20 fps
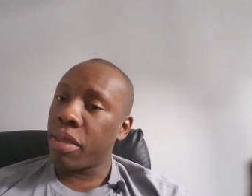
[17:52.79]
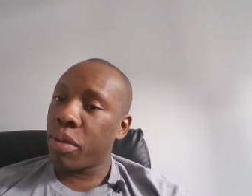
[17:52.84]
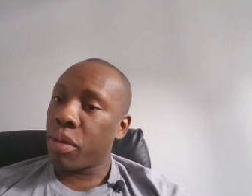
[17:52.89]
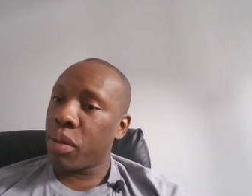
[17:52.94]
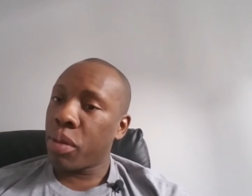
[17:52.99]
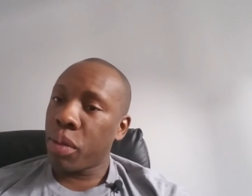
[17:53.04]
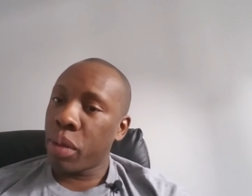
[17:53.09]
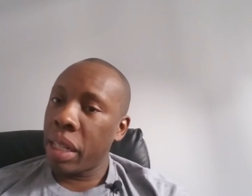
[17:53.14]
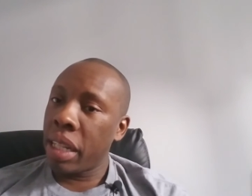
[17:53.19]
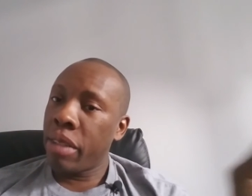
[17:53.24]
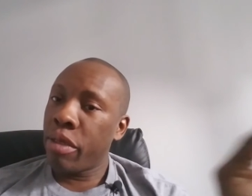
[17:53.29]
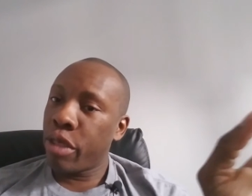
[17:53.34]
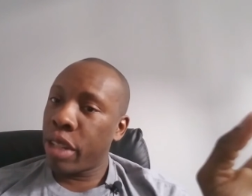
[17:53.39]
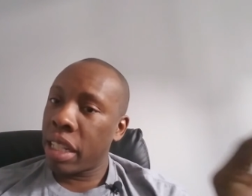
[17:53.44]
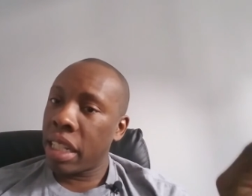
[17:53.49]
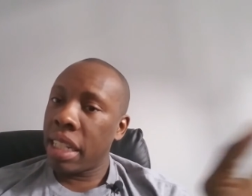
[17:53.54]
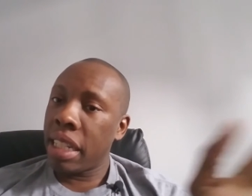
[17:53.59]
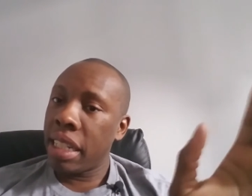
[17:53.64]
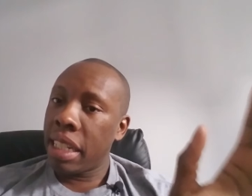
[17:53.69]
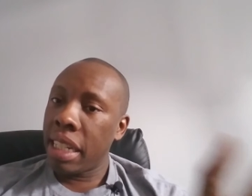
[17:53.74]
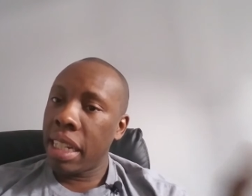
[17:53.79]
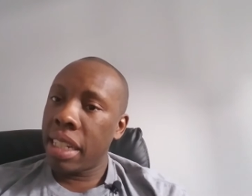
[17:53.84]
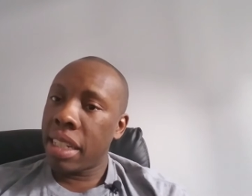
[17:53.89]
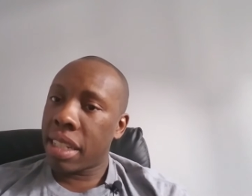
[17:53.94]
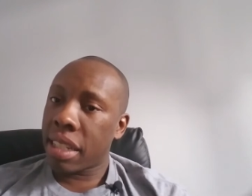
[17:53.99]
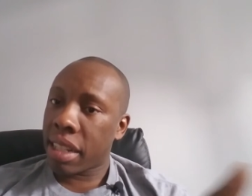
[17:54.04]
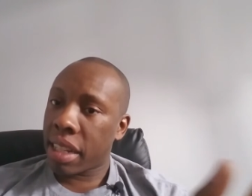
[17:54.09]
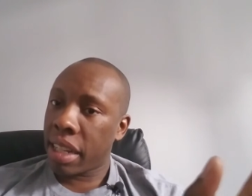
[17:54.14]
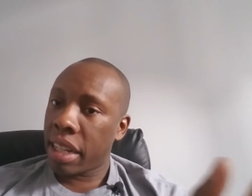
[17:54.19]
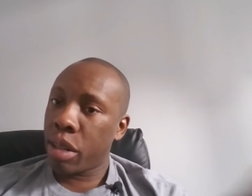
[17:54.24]
We really need
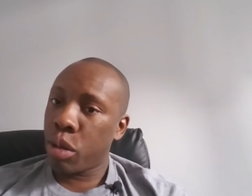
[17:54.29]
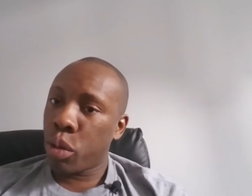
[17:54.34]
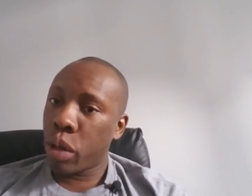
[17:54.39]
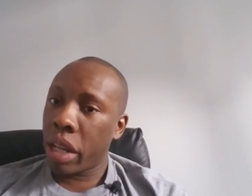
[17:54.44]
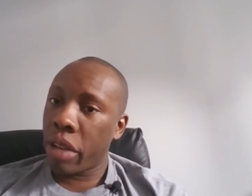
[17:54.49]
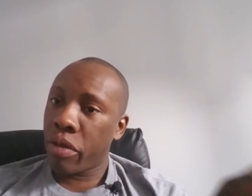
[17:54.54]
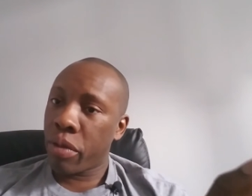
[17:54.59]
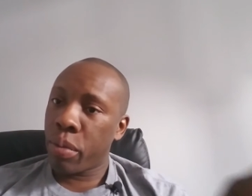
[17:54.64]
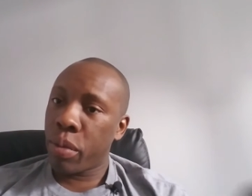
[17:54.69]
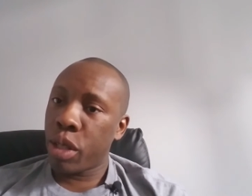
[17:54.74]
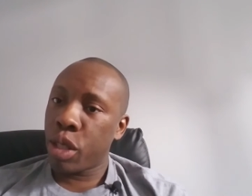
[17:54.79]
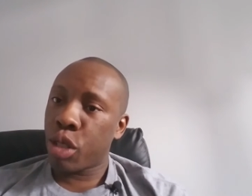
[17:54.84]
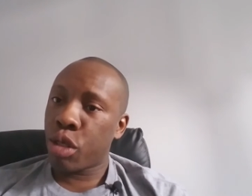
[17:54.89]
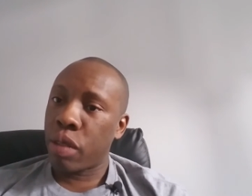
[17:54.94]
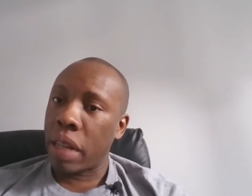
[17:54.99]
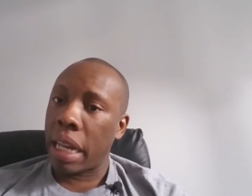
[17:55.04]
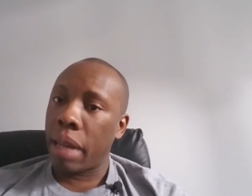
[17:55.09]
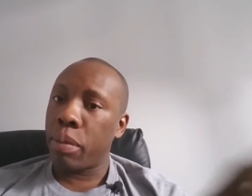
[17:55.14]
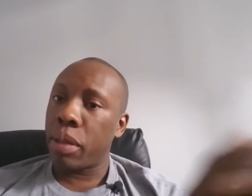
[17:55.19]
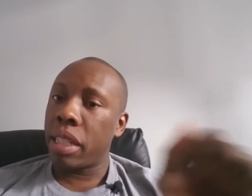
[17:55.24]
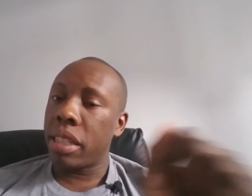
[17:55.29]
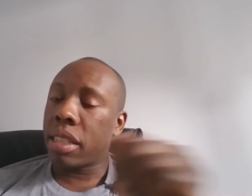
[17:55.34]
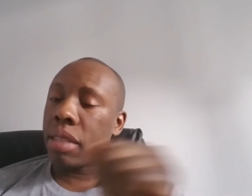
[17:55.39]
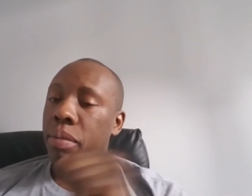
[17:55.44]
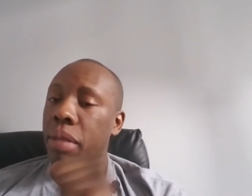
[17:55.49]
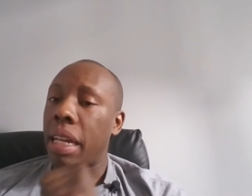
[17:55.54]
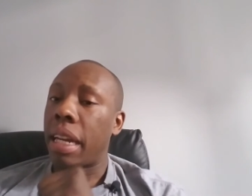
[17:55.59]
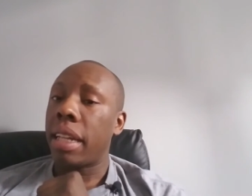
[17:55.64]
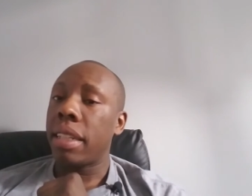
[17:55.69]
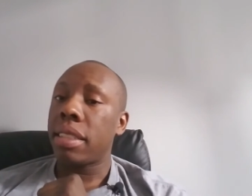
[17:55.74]
to get away from this
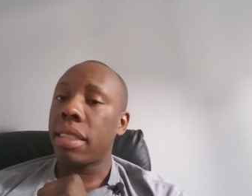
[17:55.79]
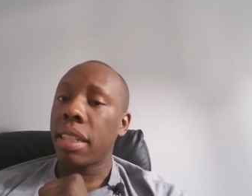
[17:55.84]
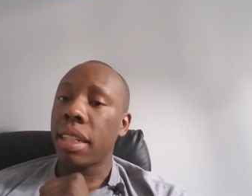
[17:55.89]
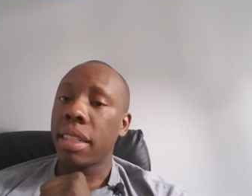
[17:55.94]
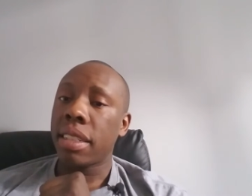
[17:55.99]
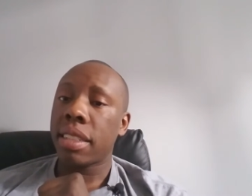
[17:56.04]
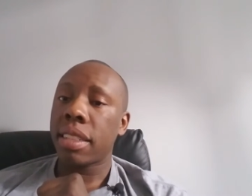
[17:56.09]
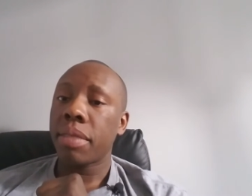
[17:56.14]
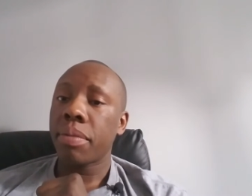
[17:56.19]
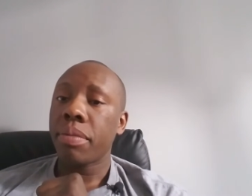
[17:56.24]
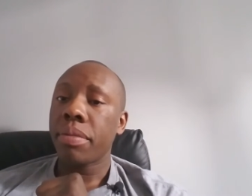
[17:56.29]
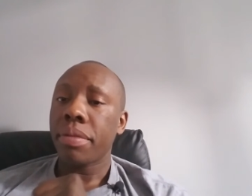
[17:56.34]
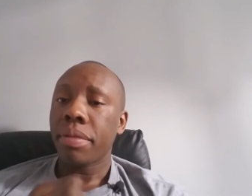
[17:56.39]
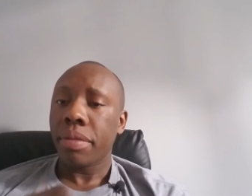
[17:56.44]
tribalism nonsense